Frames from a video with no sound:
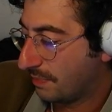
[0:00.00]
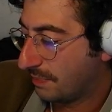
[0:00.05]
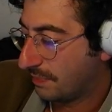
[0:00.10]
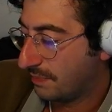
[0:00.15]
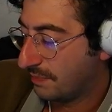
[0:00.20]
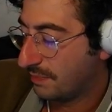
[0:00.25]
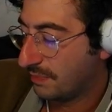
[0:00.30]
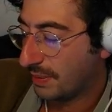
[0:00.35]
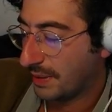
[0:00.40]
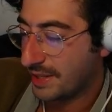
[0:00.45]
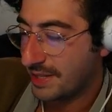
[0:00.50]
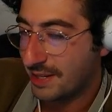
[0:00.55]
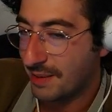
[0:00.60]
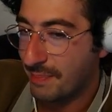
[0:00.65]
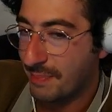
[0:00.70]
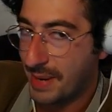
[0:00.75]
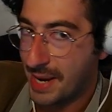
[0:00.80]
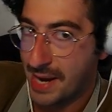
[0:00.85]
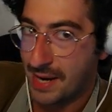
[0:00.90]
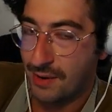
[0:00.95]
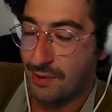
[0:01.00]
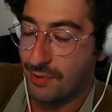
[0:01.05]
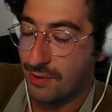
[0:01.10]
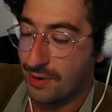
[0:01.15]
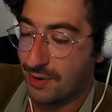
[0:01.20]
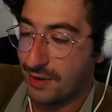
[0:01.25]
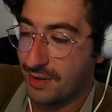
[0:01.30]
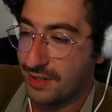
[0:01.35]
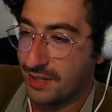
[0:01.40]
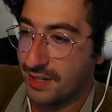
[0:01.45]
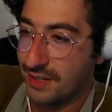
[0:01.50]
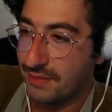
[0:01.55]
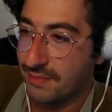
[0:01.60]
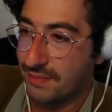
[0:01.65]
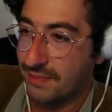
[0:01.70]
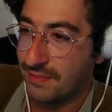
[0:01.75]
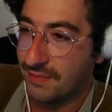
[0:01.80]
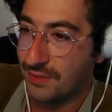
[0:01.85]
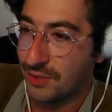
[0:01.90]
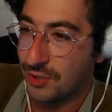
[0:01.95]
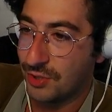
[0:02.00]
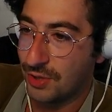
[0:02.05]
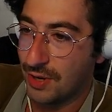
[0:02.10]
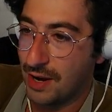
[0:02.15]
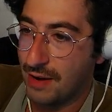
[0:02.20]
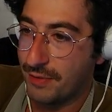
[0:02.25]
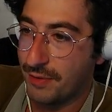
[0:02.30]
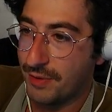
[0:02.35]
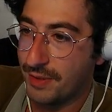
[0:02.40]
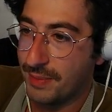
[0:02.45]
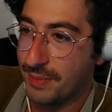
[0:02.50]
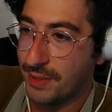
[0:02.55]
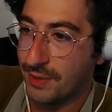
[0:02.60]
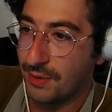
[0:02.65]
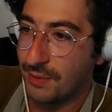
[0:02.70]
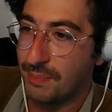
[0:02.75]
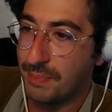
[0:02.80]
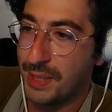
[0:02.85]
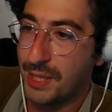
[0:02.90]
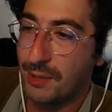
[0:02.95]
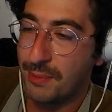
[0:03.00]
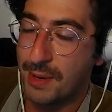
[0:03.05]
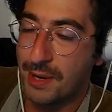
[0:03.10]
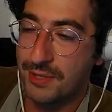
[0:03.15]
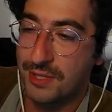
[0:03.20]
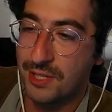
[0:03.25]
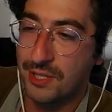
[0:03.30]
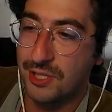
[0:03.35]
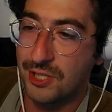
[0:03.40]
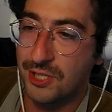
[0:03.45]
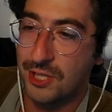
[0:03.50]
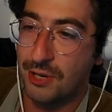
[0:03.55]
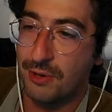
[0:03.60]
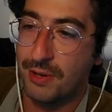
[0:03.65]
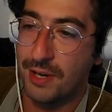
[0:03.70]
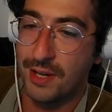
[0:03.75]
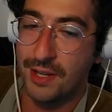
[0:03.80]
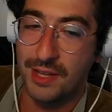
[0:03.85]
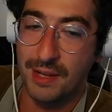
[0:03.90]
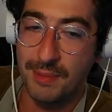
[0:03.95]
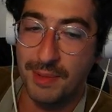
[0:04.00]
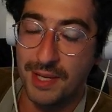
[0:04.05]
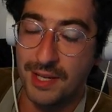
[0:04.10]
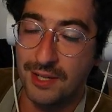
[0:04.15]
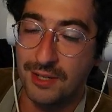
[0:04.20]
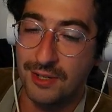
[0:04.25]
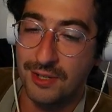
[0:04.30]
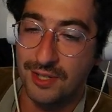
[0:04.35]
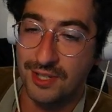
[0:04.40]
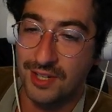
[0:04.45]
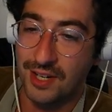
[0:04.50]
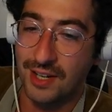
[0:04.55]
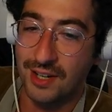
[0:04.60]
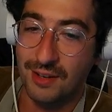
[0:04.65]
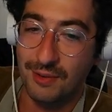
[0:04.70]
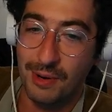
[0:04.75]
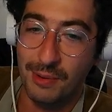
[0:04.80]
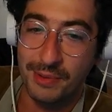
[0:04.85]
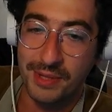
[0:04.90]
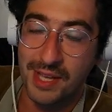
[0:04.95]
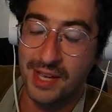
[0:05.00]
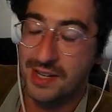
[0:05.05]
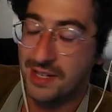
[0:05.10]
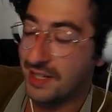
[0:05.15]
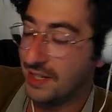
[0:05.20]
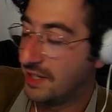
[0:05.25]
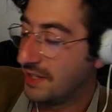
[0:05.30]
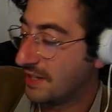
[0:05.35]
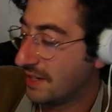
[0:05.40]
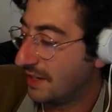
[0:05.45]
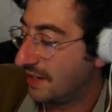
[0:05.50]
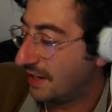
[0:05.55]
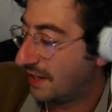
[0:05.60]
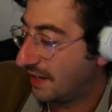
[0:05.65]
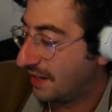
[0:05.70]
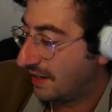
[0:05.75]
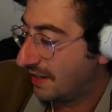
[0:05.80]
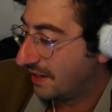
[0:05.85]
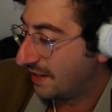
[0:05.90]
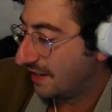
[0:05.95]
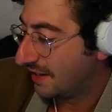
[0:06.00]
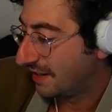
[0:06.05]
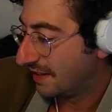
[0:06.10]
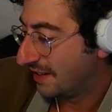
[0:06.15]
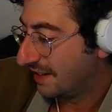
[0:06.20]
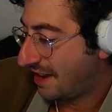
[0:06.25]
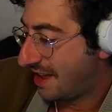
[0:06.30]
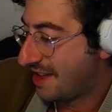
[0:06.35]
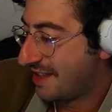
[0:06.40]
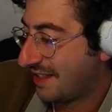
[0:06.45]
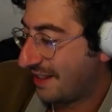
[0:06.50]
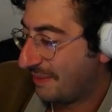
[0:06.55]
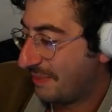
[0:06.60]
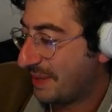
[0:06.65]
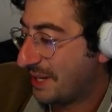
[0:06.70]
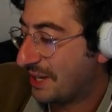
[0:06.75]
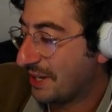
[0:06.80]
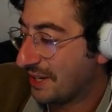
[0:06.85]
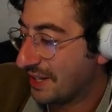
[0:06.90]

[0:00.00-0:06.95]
place a back order and then travel. That'd be cool. Beetle Moses soda. That'd be interesting. What would that taste like? That'd be good.